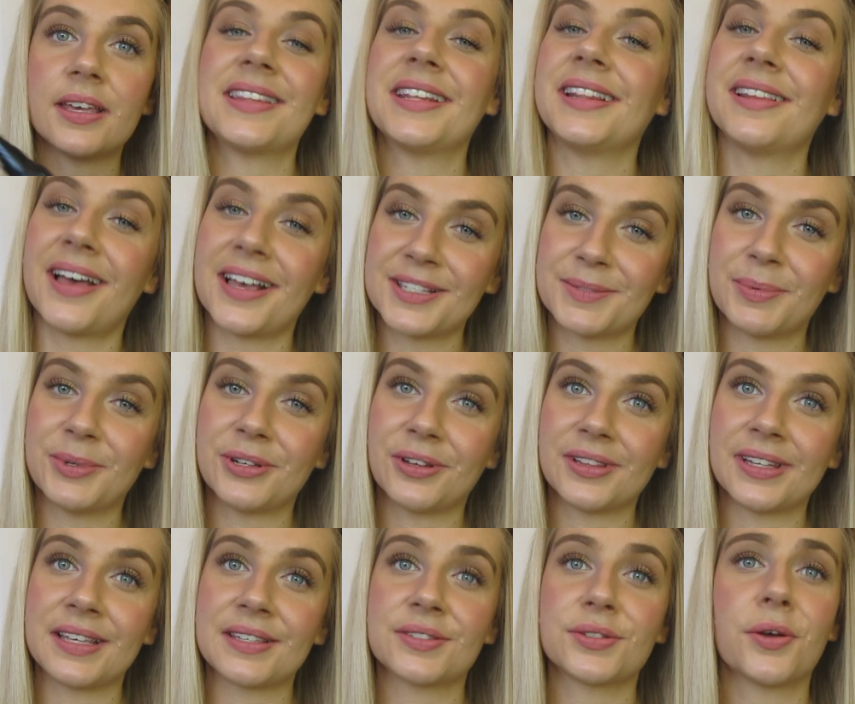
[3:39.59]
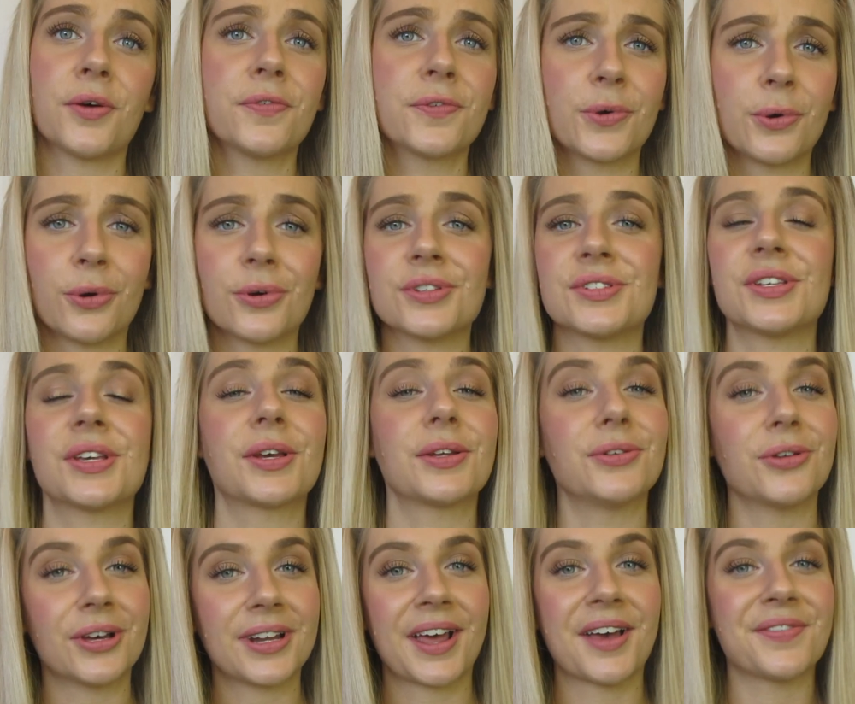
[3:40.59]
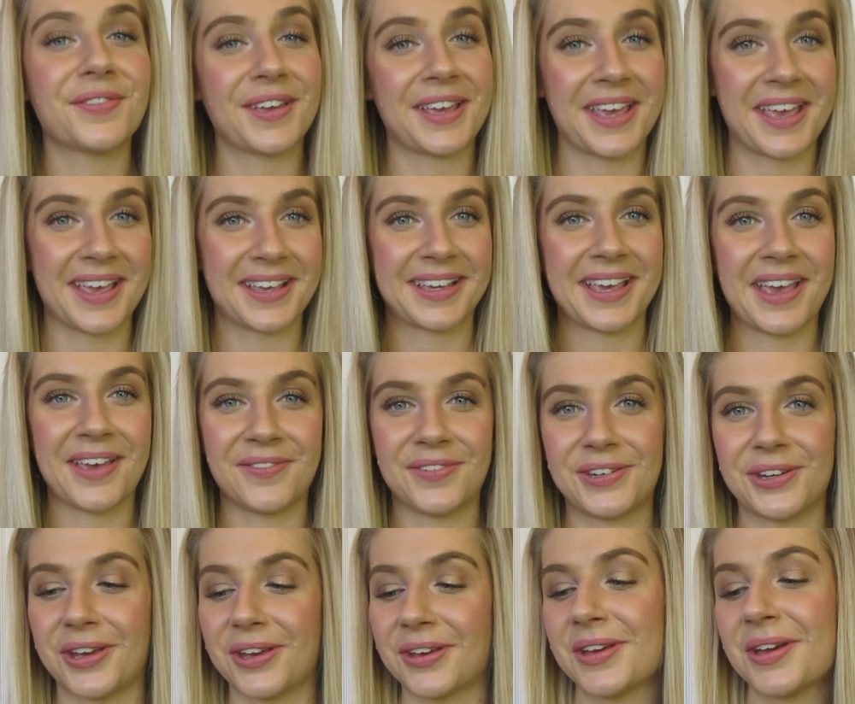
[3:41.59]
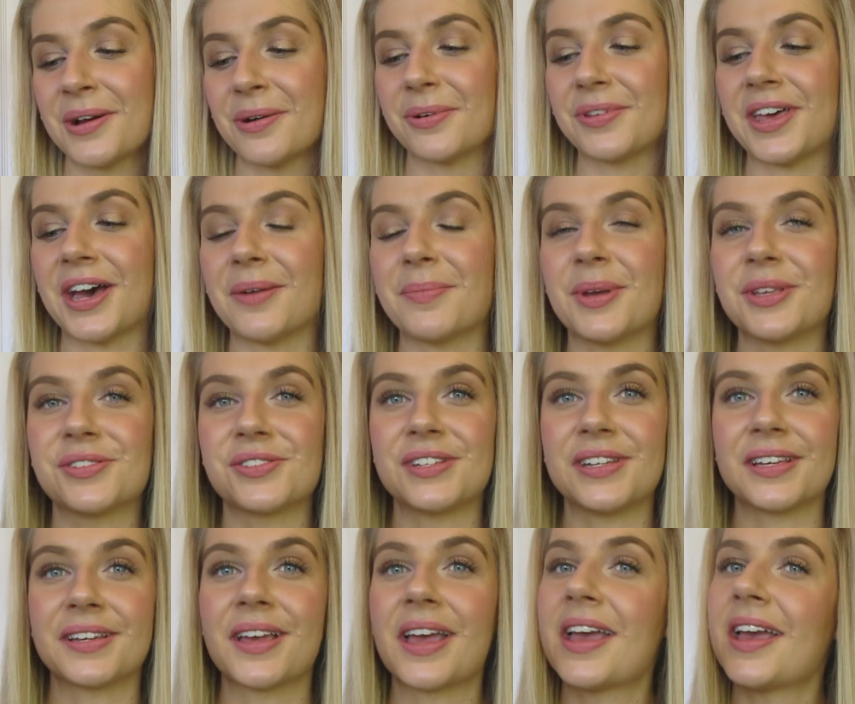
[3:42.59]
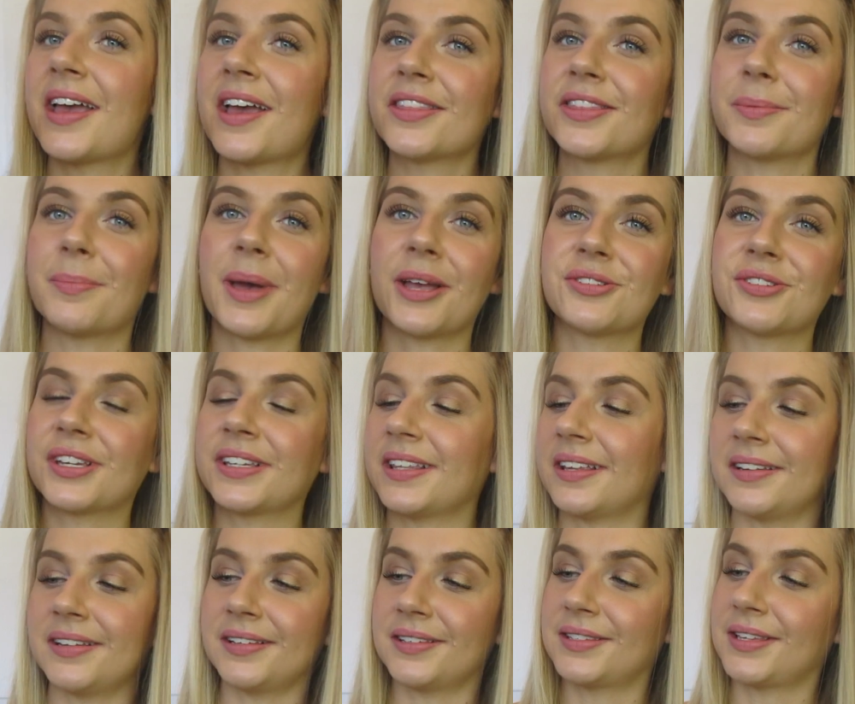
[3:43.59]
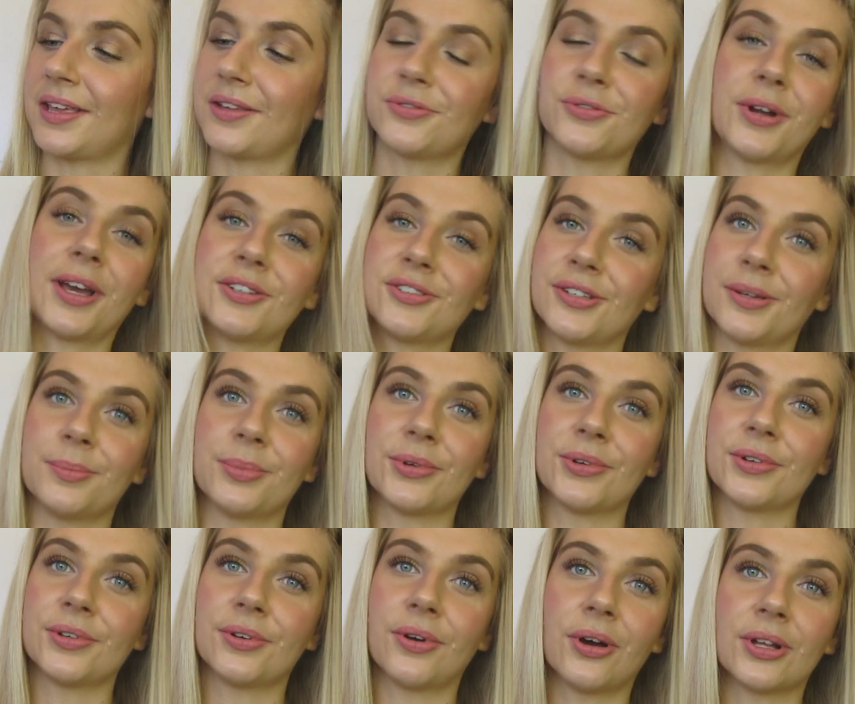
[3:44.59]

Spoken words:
And then last but not least, of course, you cannot have a hair care video without mentioning the magic that is dry shampoo.